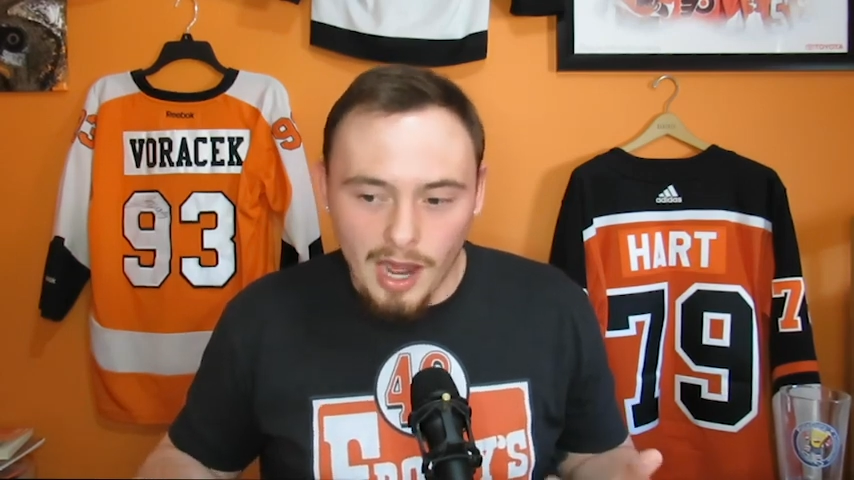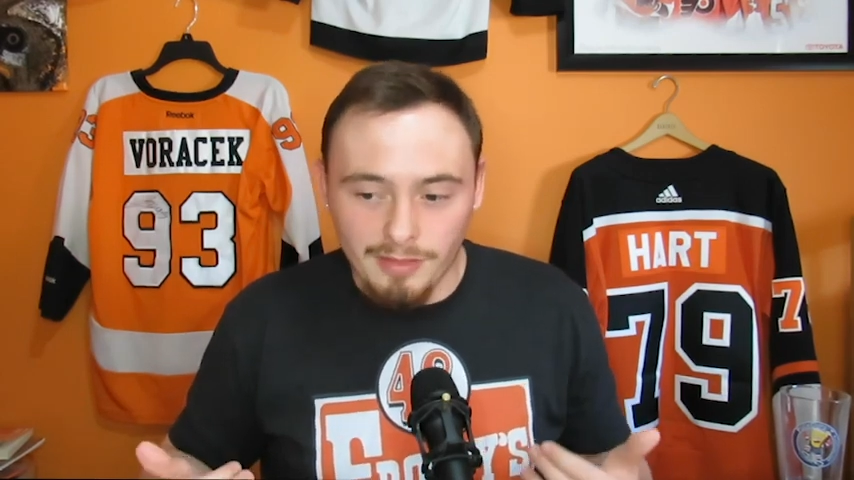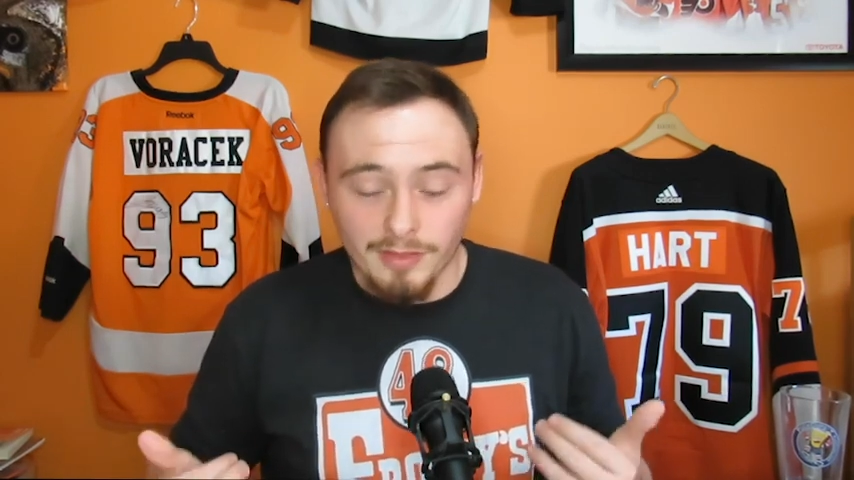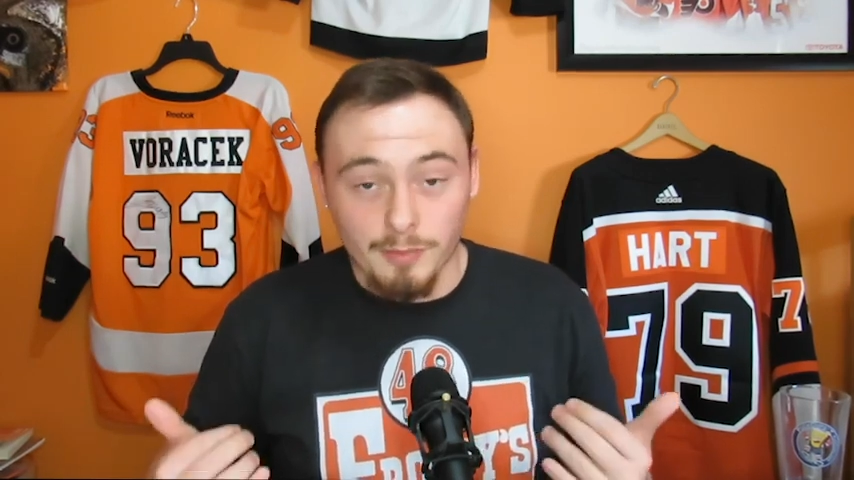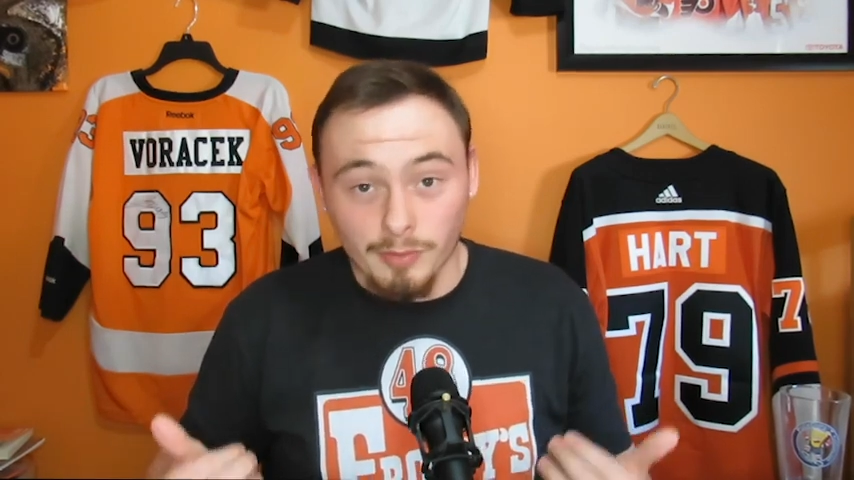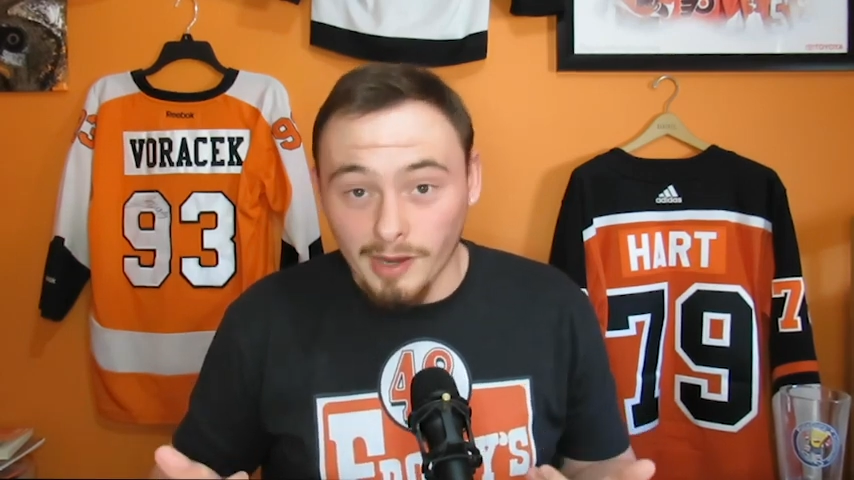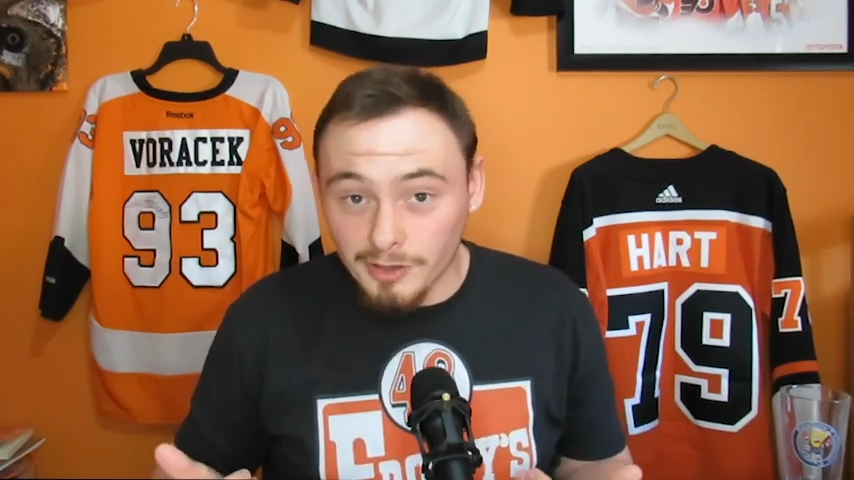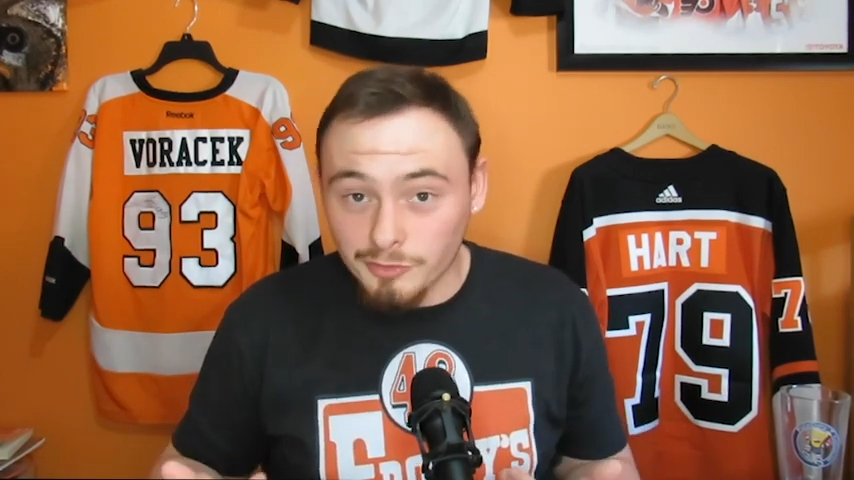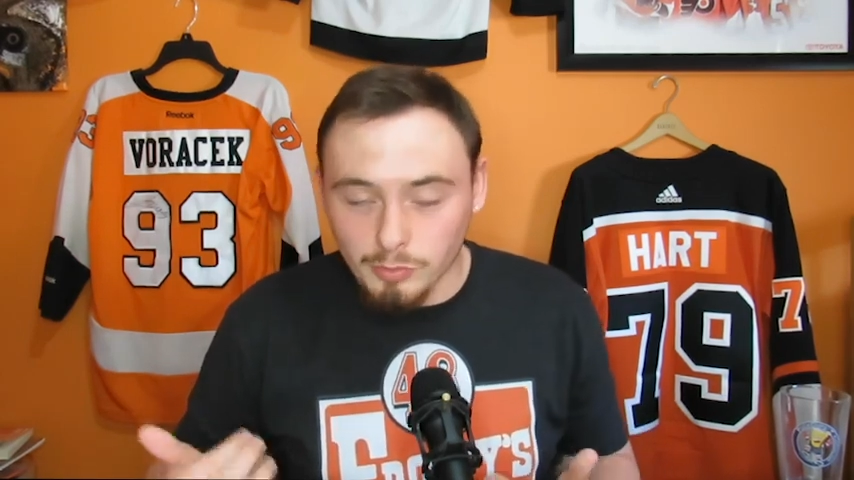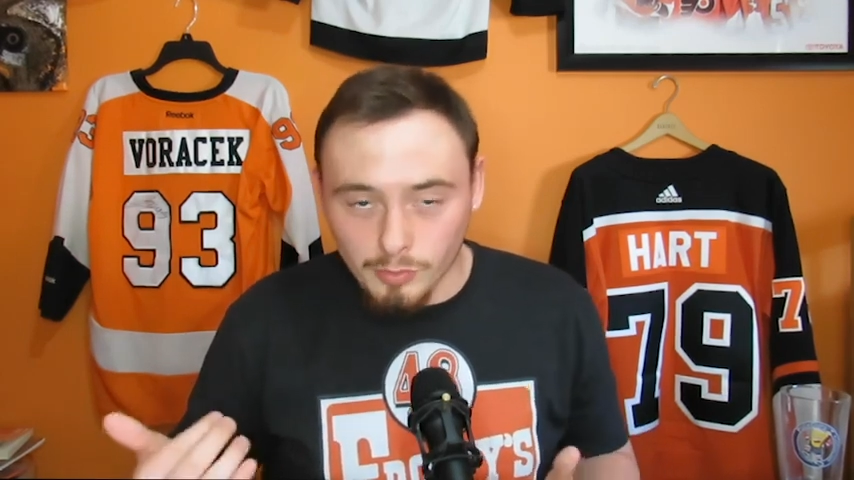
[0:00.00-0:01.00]
I think the
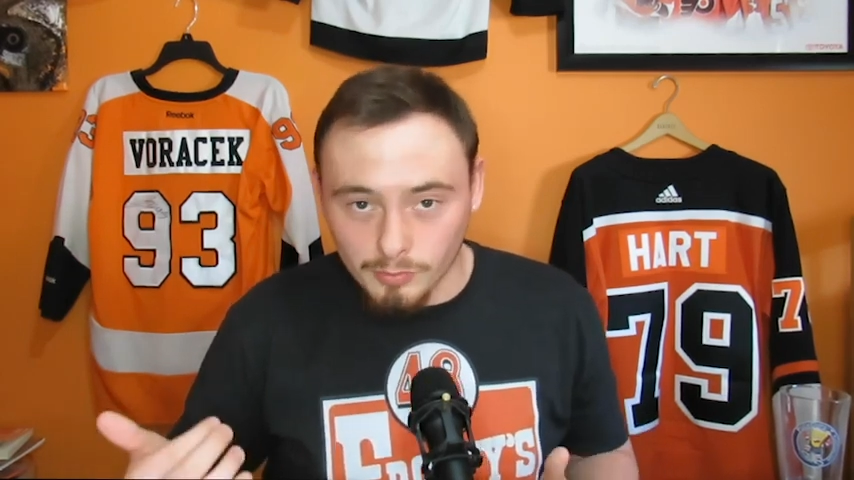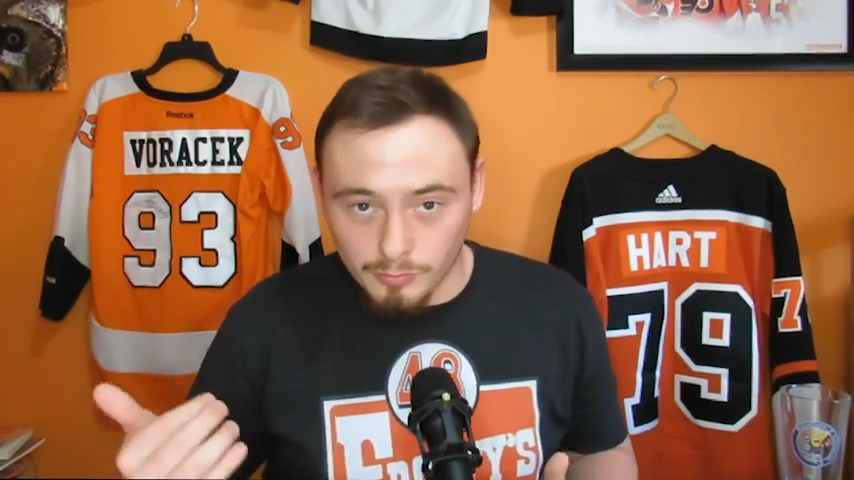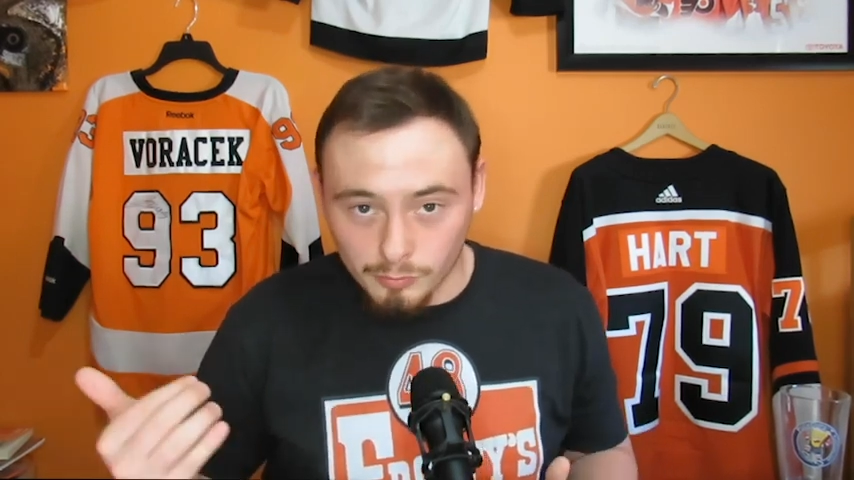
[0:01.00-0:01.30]
players will,